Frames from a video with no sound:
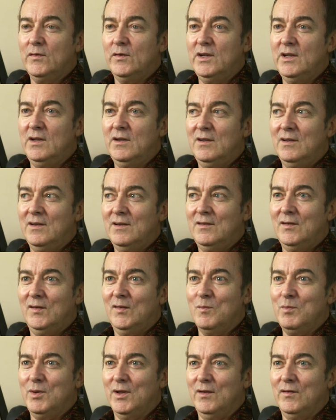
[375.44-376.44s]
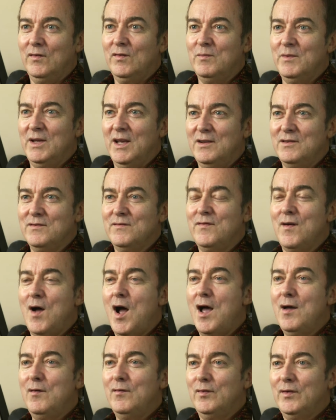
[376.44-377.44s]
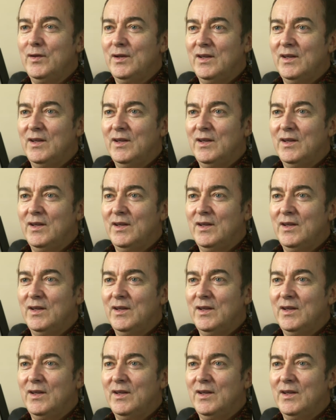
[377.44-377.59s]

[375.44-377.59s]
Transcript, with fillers: three disciplines from the age of five.